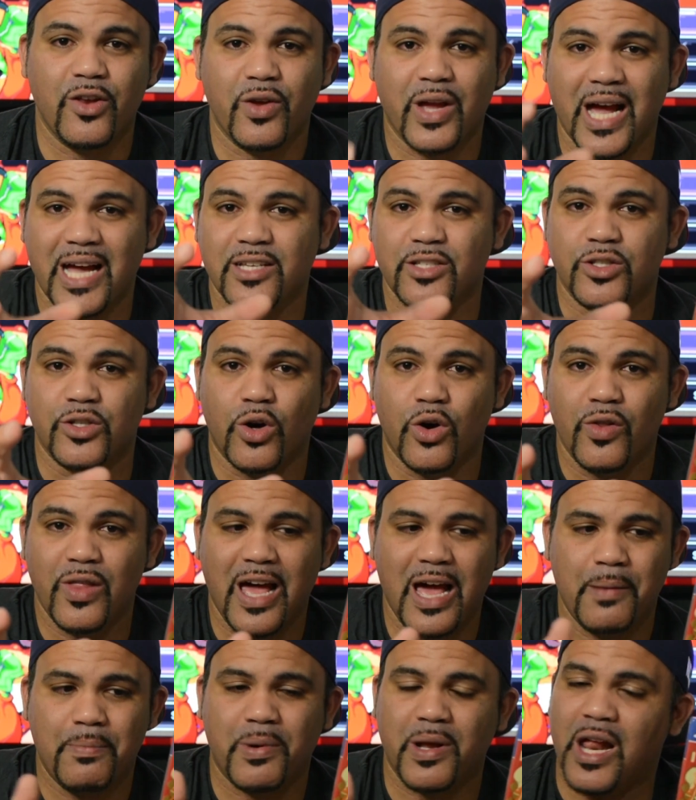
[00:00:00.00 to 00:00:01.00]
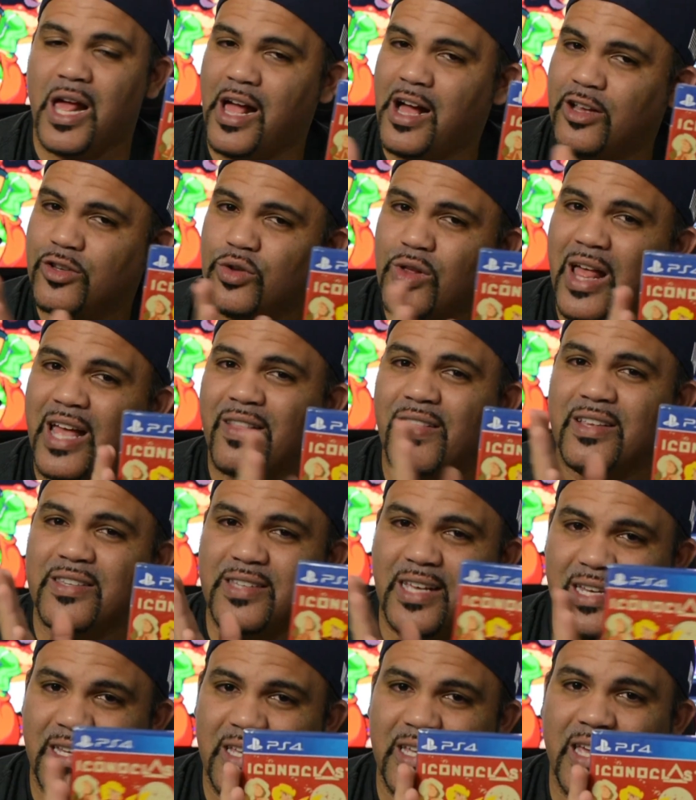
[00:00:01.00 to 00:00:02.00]
You guys know that, but I also like these
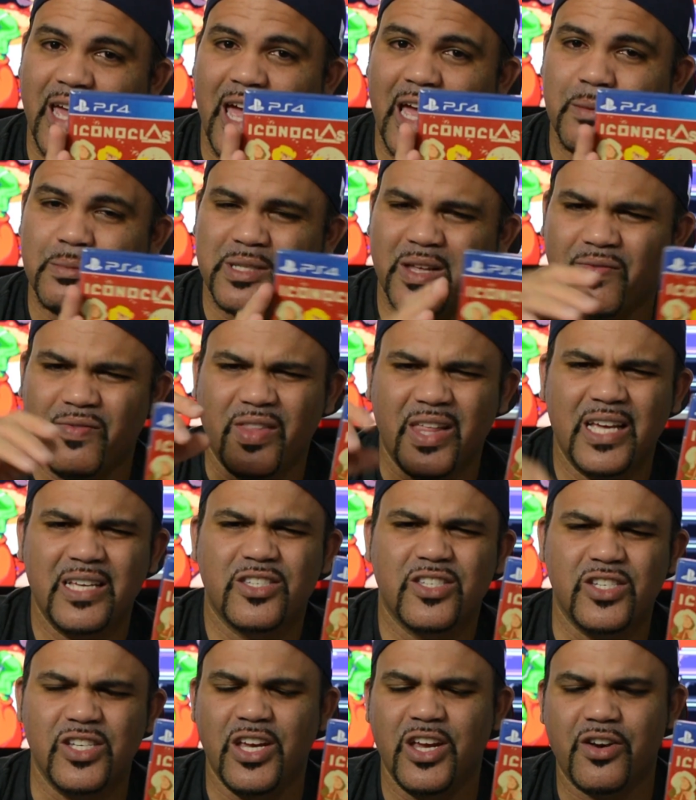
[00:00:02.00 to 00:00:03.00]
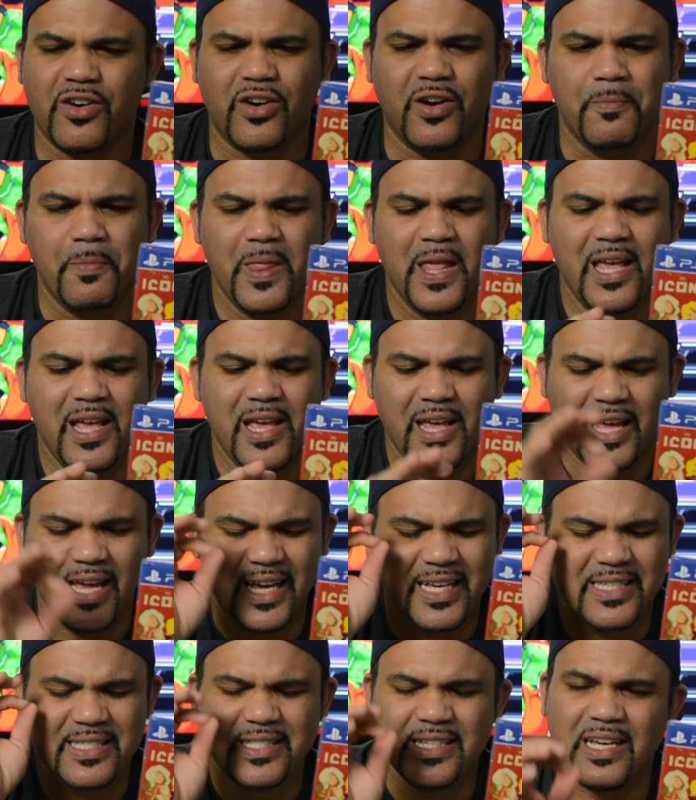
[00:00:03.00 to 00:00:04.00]
indie games, and this year
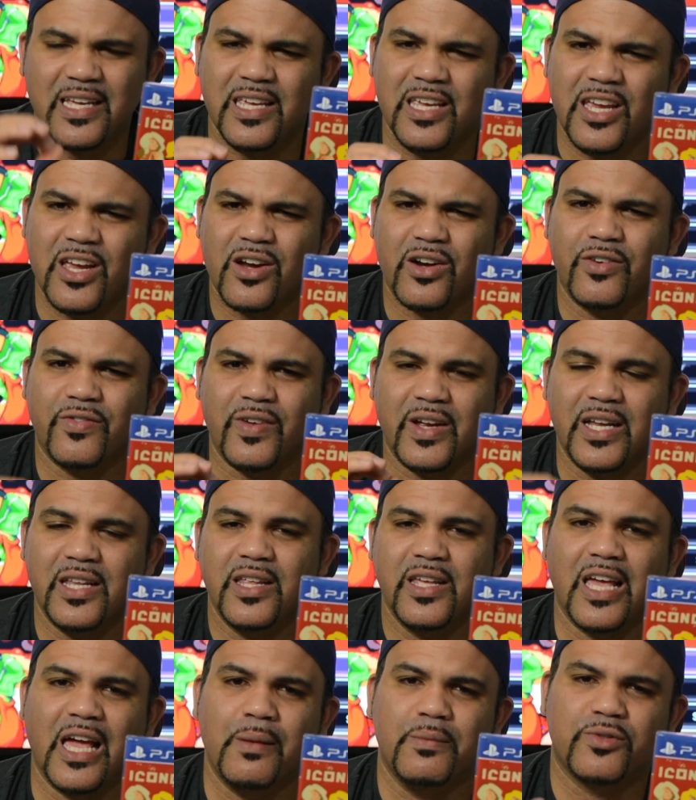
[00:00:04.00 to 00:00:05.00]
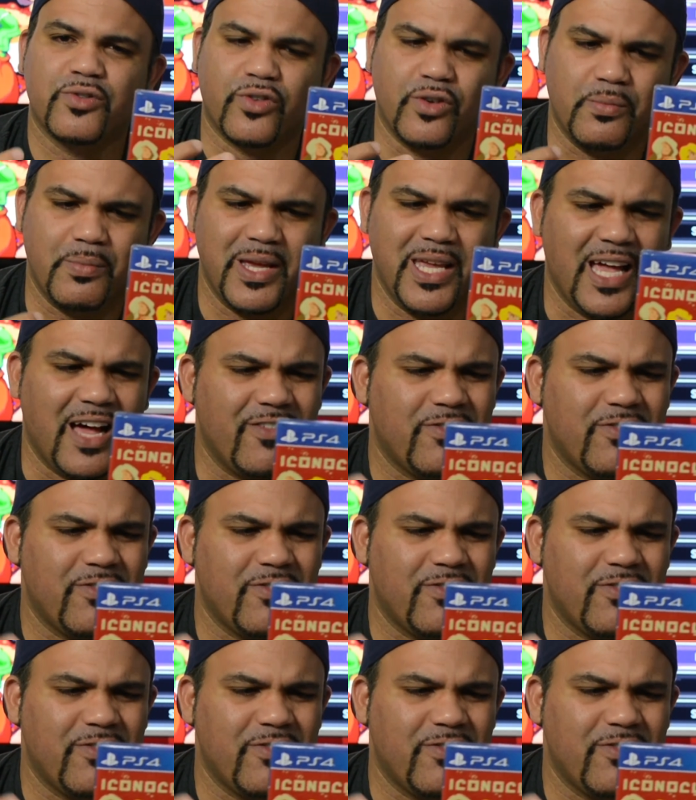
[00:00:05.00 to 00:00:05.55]
is the year of indie games for me.